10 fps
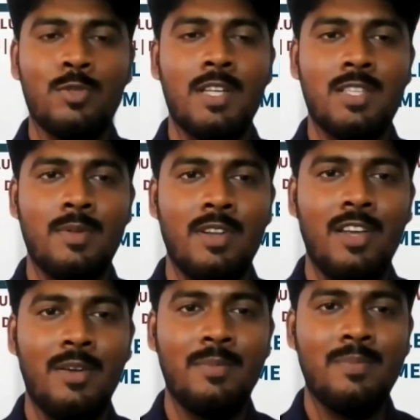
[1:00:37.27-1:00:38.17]
Toastmaster of
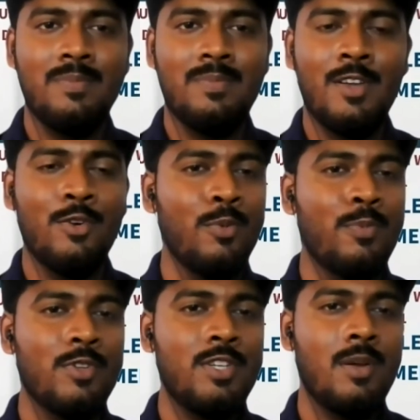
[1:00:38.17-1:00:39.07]
the day
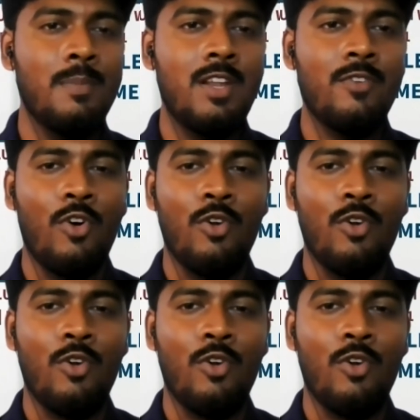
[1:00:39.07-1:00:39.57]
to proceed the meeting